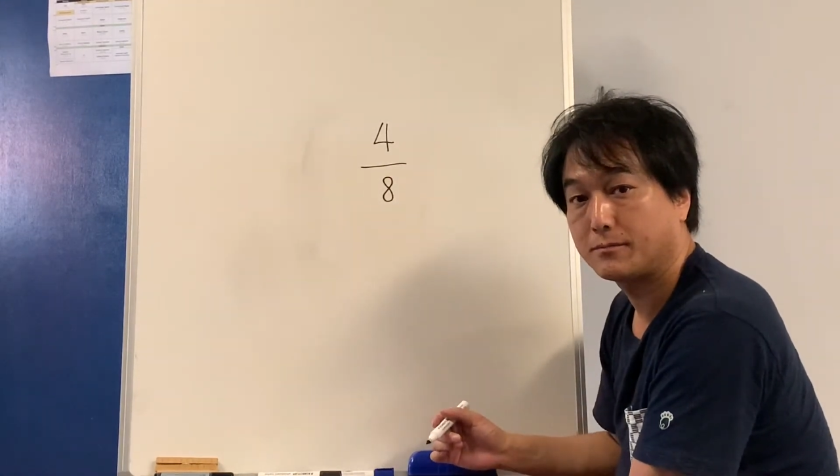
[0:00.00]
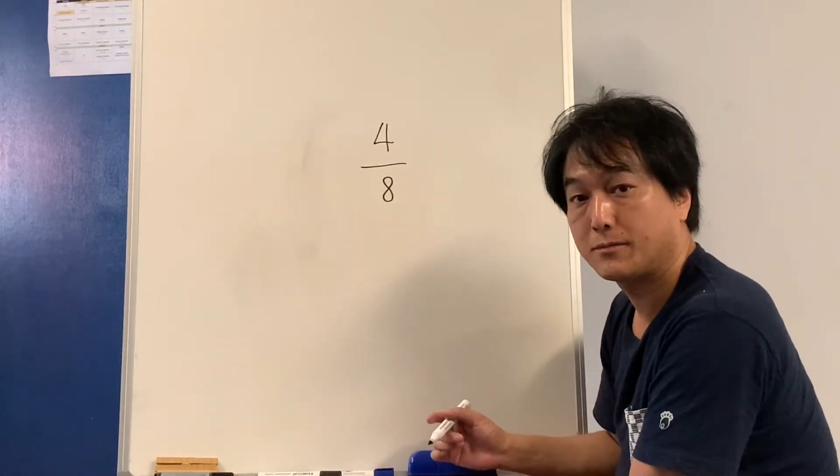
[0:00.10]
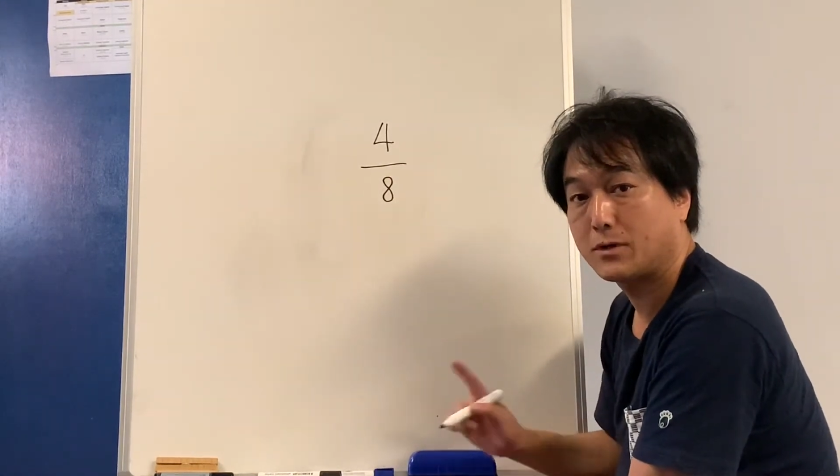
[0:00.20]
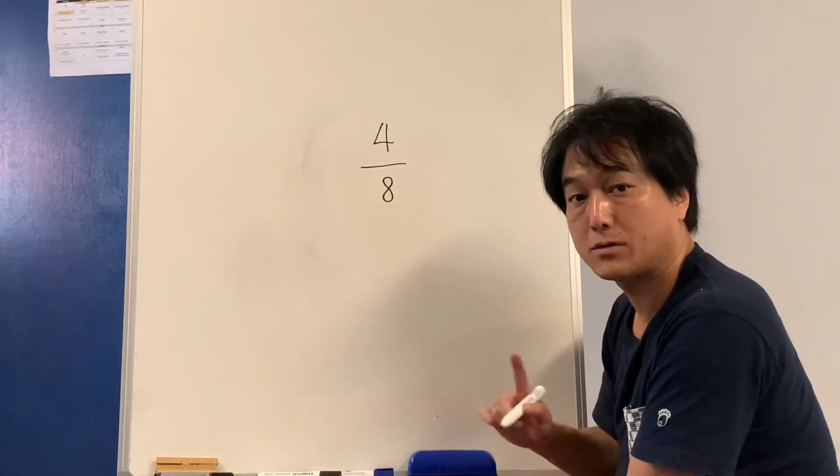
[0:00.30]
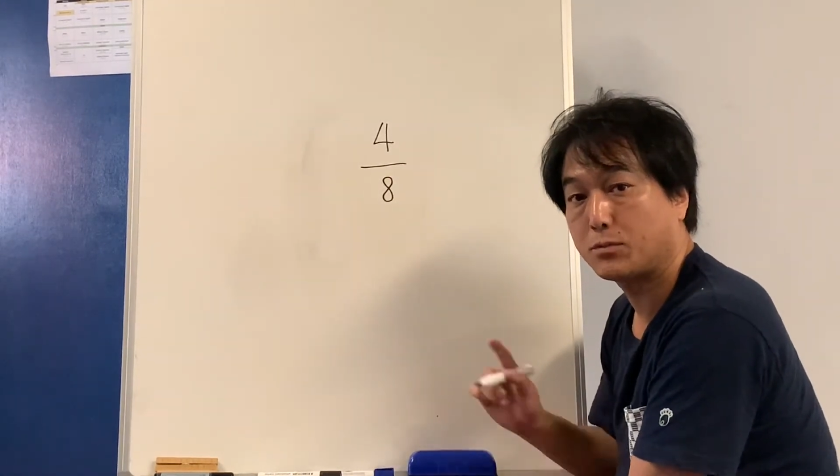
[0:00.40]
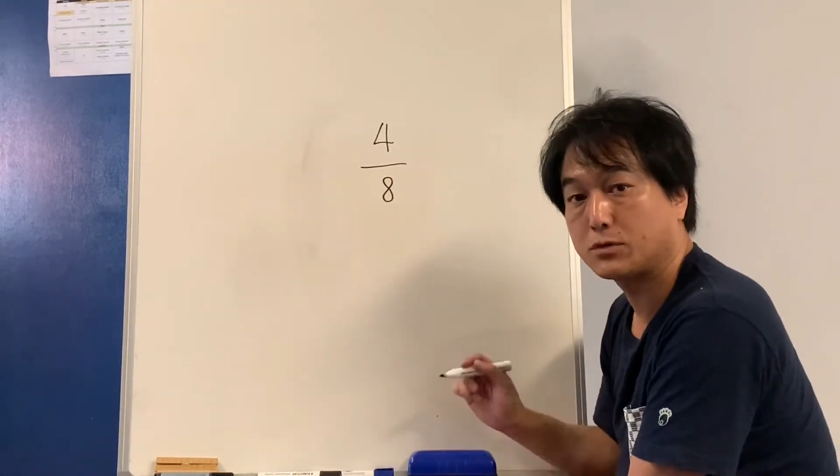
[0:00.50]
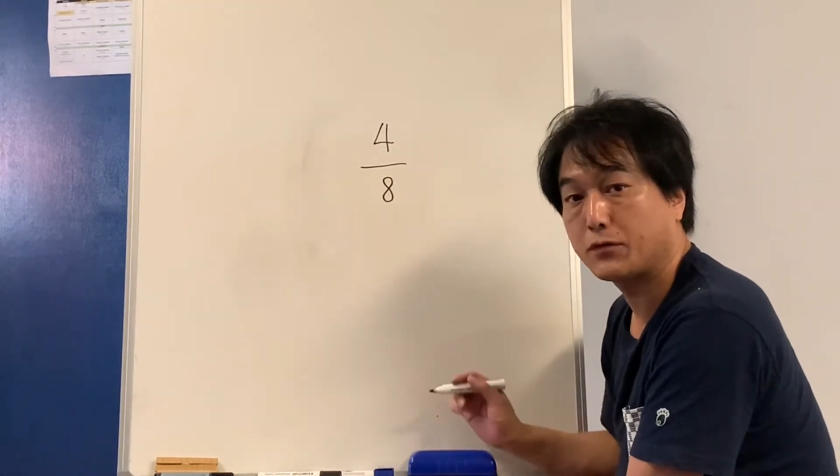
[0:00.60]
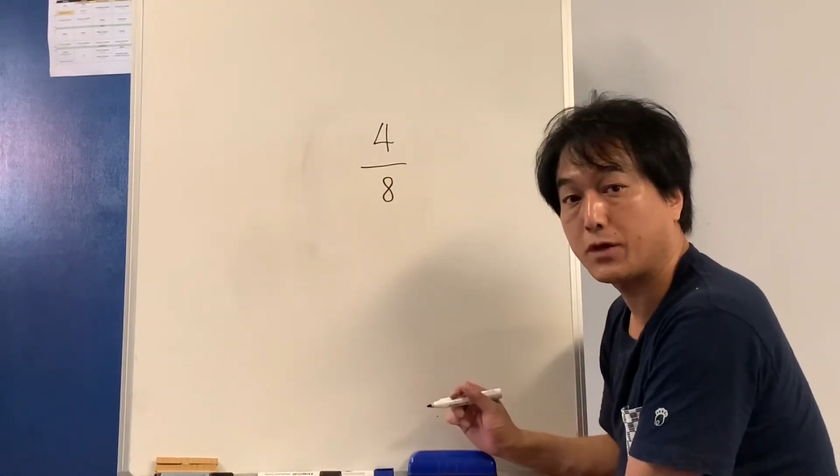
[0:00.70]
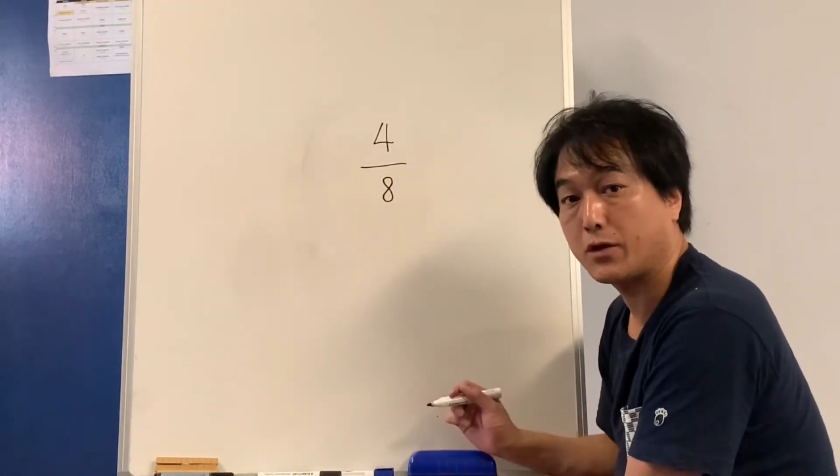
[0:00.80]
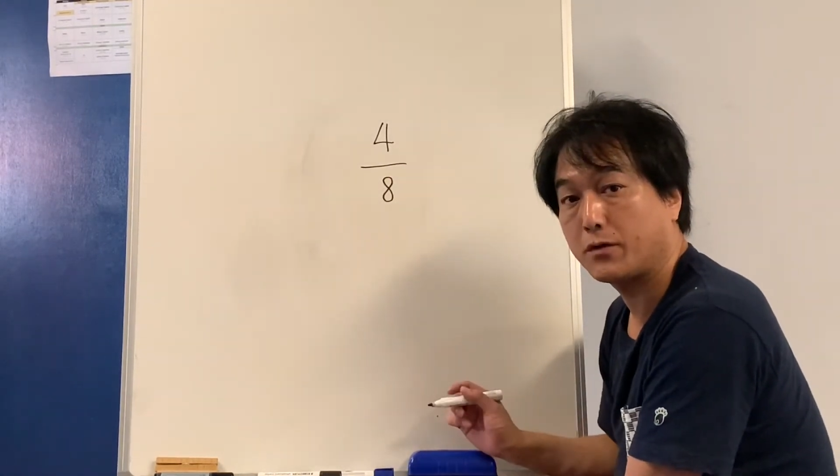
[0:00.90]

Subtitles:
Let's pause the video.